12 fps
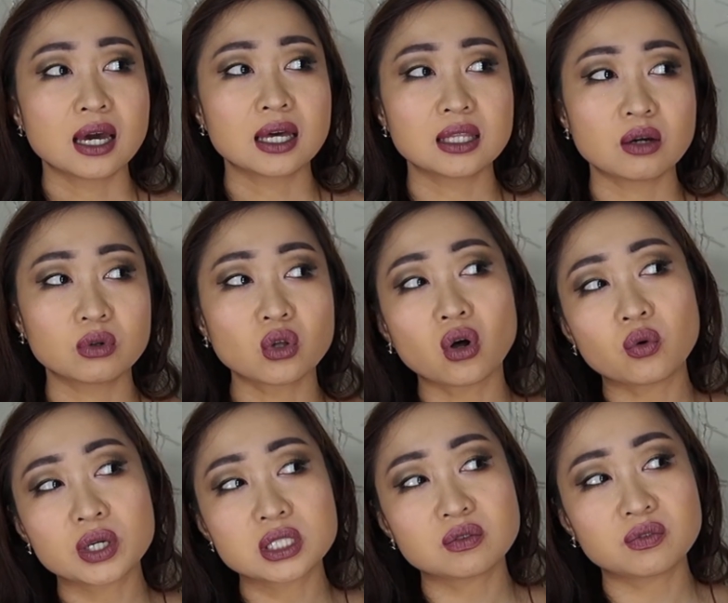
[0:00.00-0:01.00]
And they would
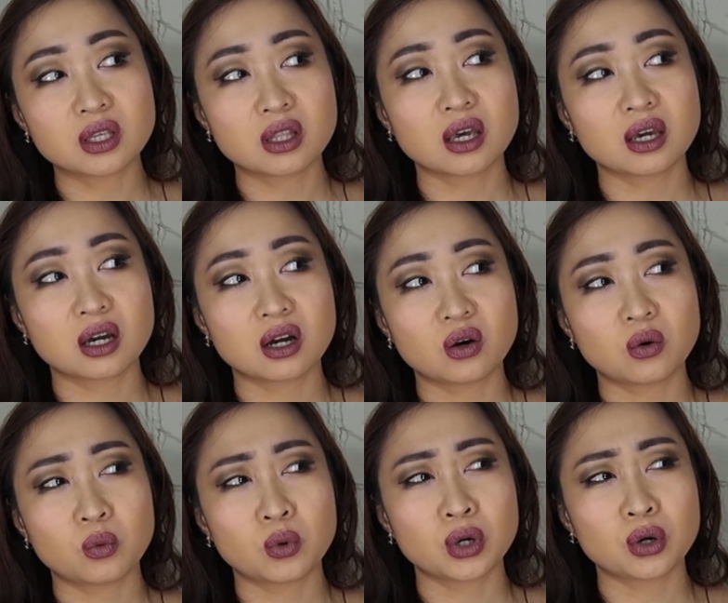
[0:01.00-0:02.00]
always feel like,
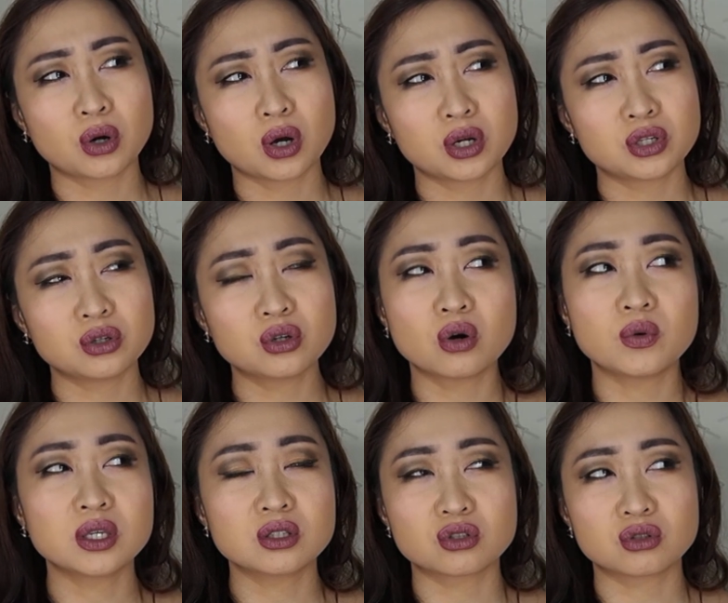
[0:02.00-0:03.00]
what, are you
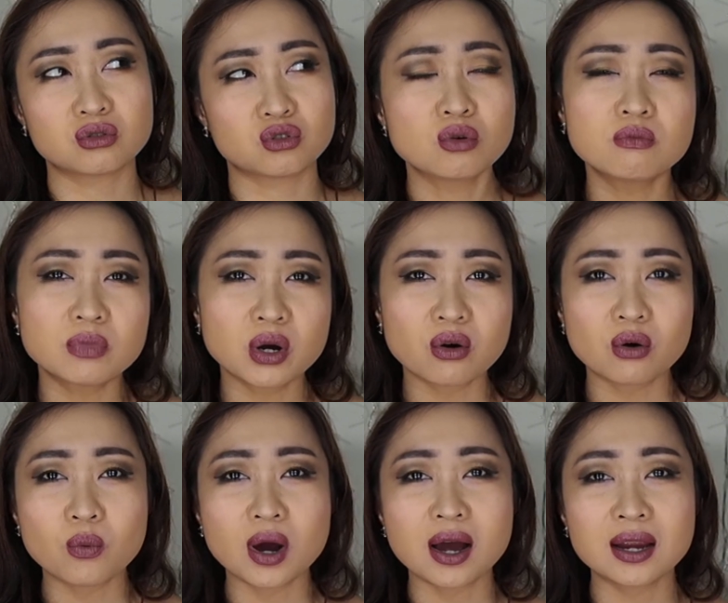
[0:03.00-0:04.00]
going to Zumba
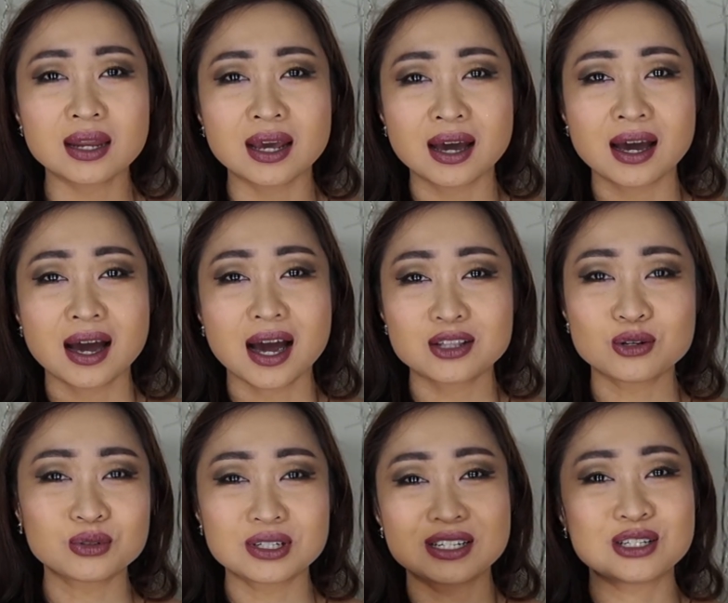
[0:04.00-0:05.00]
or what? I
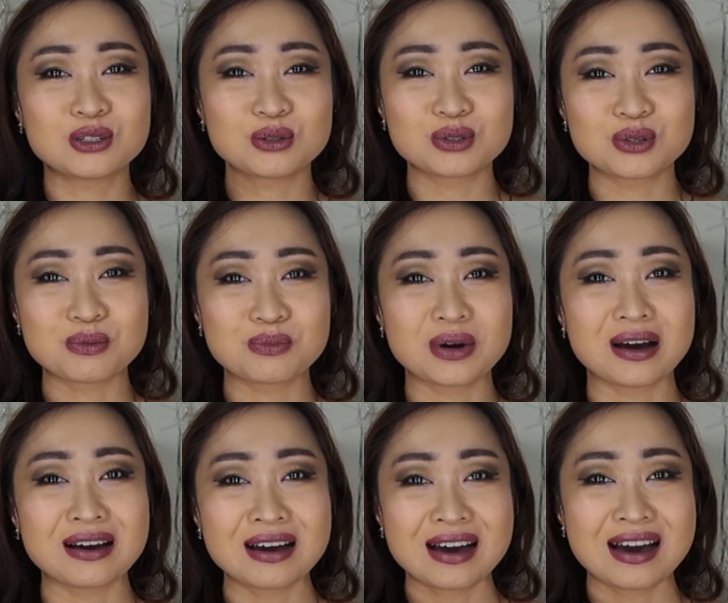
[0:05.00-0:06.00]
don't really do
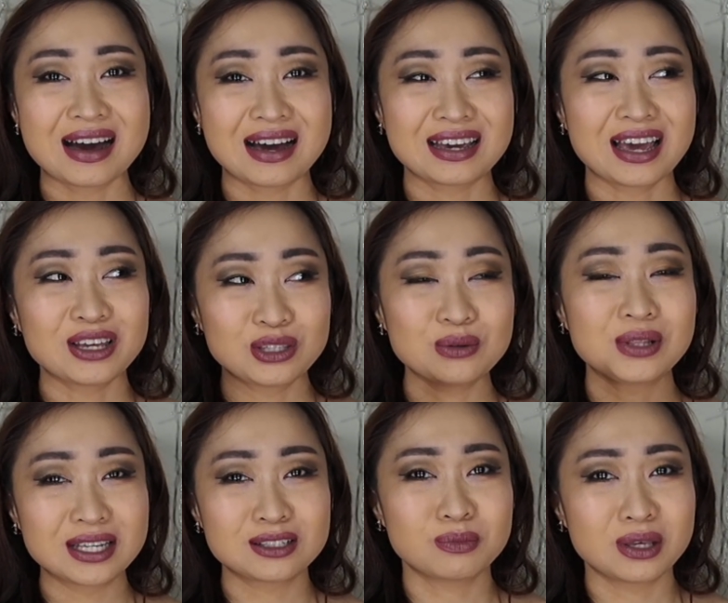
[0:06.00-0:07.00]
Zumba. I do
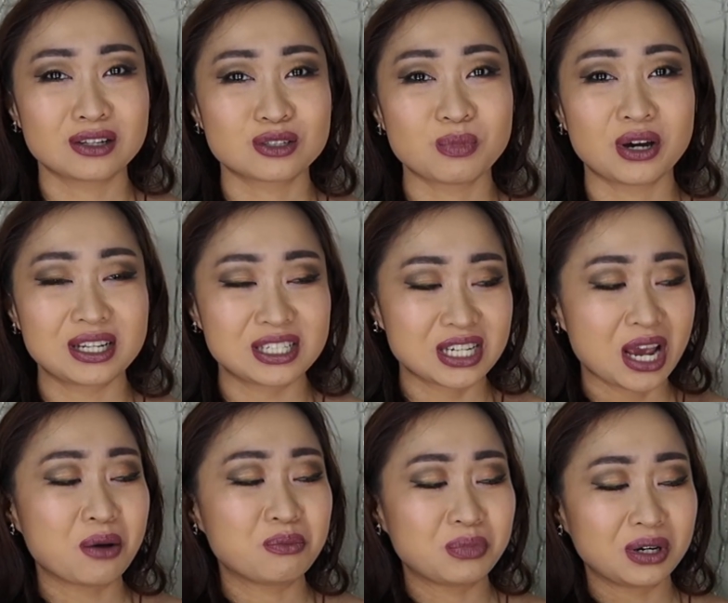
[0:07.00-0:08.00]
Les Mills body
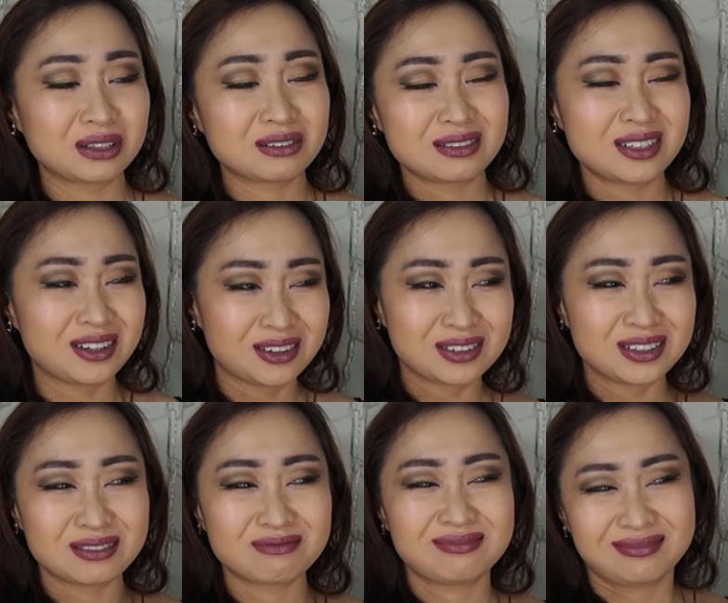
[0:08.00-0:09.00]
jam, but
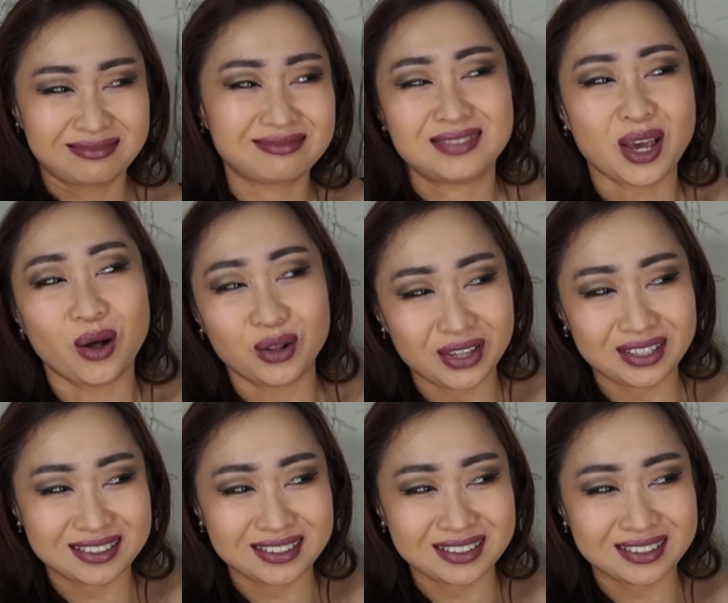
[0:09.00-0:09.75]
they all